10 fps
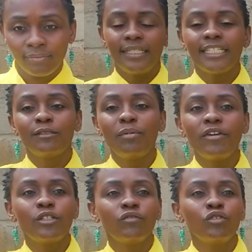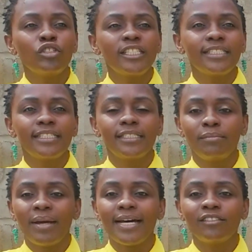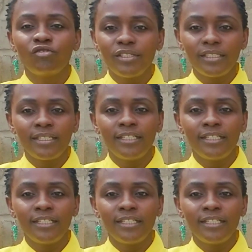the spirit of narcissism has risen